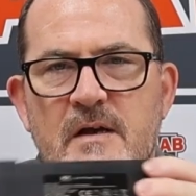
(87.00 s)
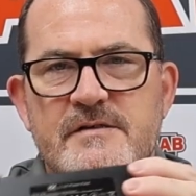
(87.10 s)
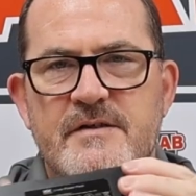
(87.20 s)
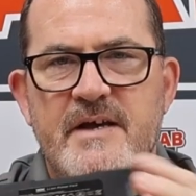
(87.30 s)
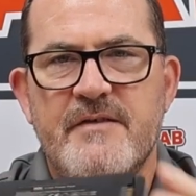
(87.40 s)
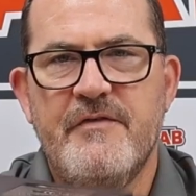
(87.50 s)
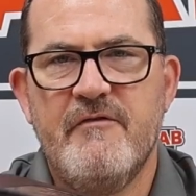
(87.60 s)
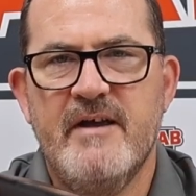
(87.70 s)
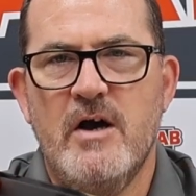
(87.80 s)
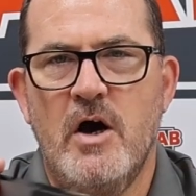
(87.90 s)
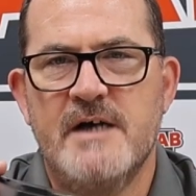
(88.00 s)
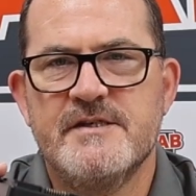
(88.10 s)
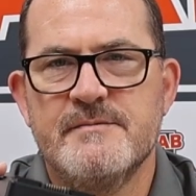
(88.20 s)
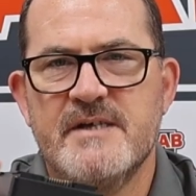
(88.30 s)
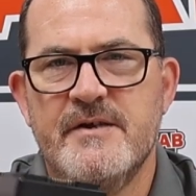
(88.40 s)
So they're the three
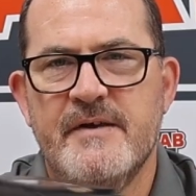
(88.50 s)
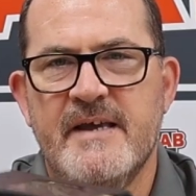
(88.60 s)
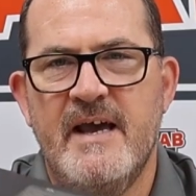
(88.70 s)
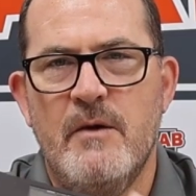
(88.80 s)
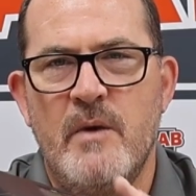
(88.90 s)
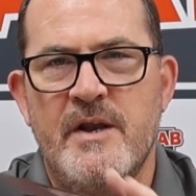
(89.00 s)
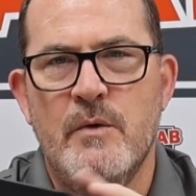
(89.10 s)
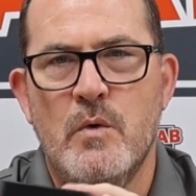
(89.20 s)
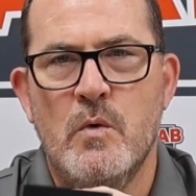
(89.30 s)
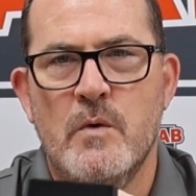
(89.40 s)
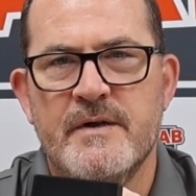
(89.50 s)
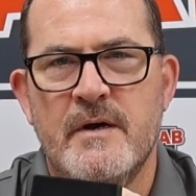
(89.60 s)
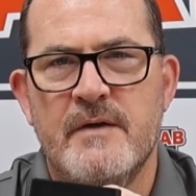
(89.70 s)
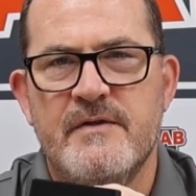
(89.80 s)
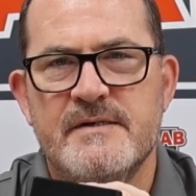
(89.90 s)
items that you get when you
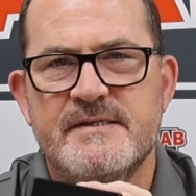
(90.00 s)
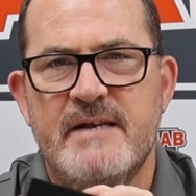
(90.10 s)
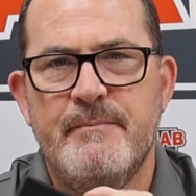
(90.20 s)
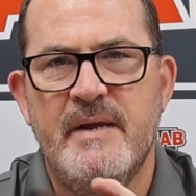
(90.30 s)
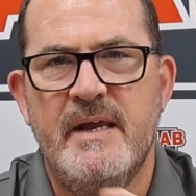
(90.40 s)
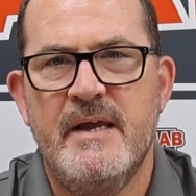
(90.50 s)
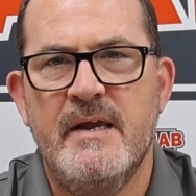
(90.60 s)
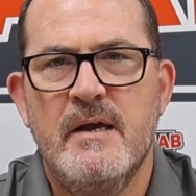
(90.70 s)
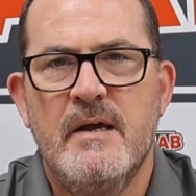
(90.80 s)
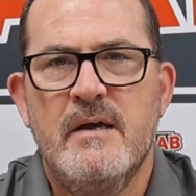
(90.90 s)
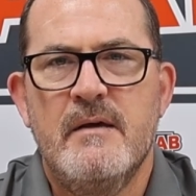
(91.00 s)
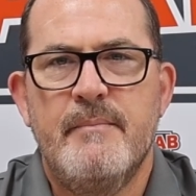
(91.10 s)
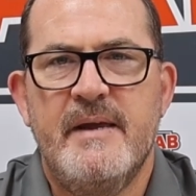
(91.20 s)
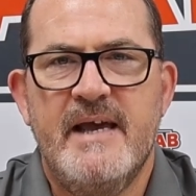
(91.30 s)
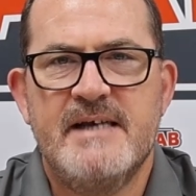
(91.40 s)
order the ZB
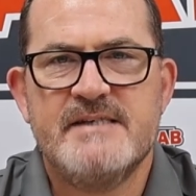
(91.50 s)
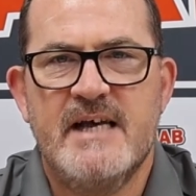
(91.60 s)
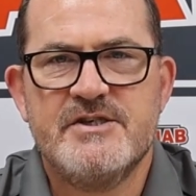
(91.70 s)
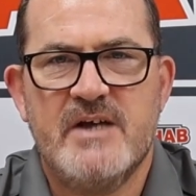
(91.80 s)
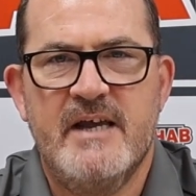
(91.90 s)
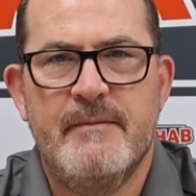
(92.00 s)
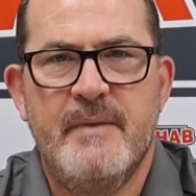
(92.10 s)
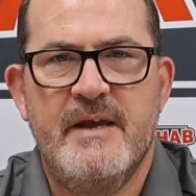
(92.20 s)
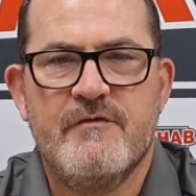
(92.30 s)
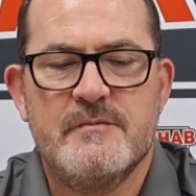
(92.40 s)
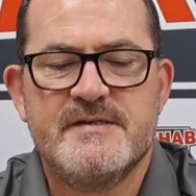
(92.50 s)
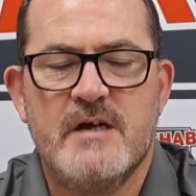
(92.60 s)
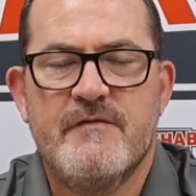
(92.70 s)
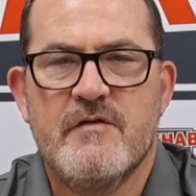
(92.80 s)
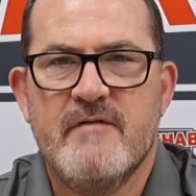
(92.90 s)
BS-8B from
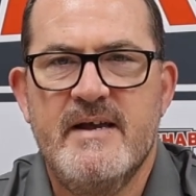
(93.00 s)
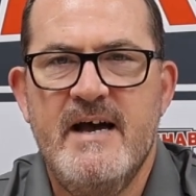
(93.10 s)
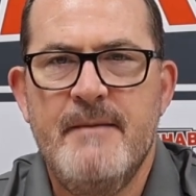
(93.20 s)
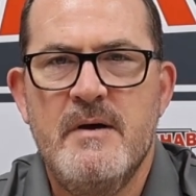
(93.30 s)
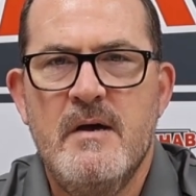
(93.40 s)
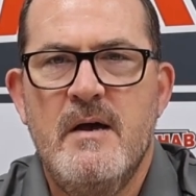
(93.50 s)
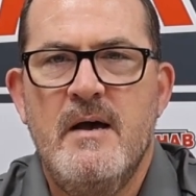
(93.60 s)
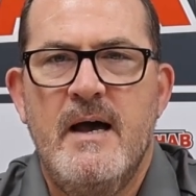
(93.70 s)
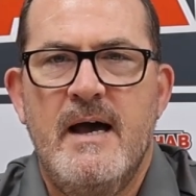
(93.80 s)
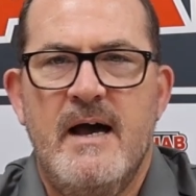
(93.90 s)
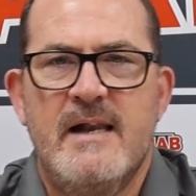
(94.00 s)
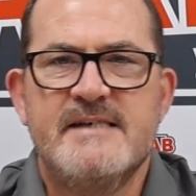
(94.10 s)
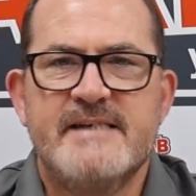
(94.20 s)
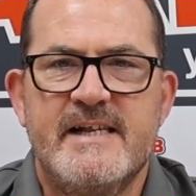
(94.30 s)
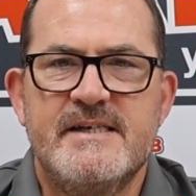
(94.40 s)
Sofa Rehab.
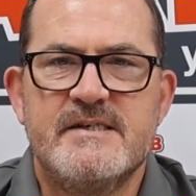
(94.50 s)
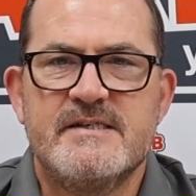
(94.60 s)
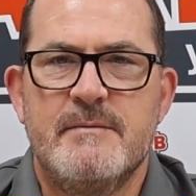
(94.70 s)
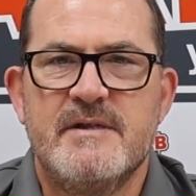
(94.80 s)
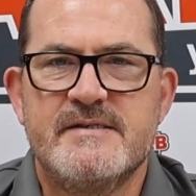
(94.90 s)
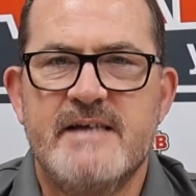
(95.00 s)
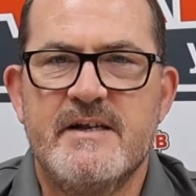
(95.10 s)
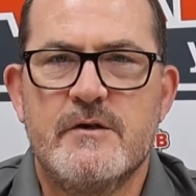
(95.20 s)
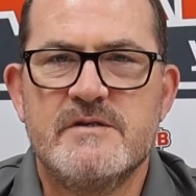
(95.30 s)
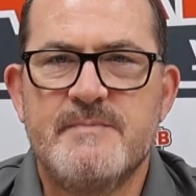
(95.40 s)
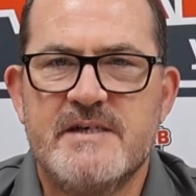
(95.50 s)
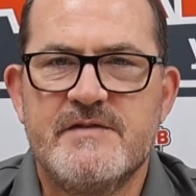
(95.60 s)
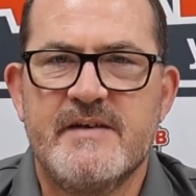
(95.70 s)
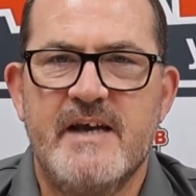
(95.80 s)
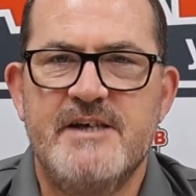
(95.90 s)
Let's get into some of the technical
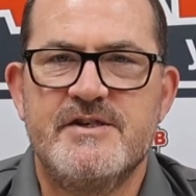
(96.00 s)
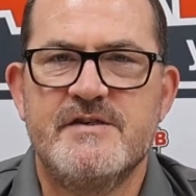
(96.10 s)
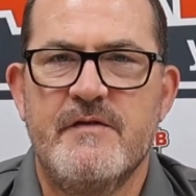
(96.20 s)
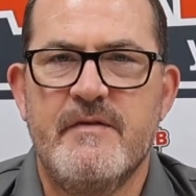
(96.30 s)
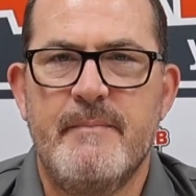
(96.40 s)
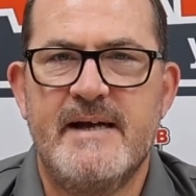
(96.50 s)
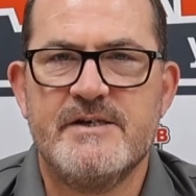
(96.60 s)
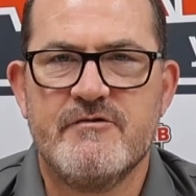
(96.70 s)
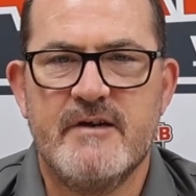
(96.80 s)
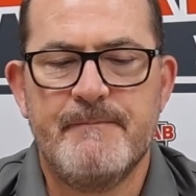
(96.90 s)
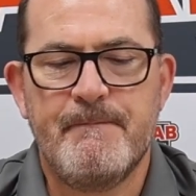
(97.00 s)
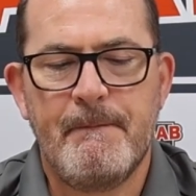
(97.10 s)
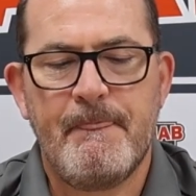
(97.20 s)
specifications of the battery.